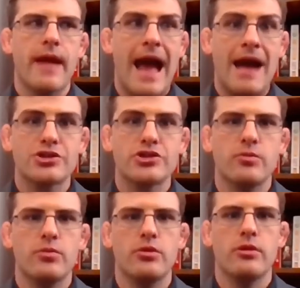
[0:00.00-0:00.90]

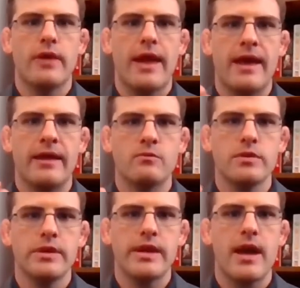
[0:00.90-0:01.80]
actionable and
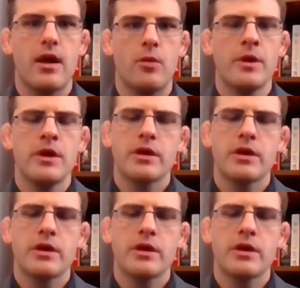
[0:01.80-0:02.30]
really help?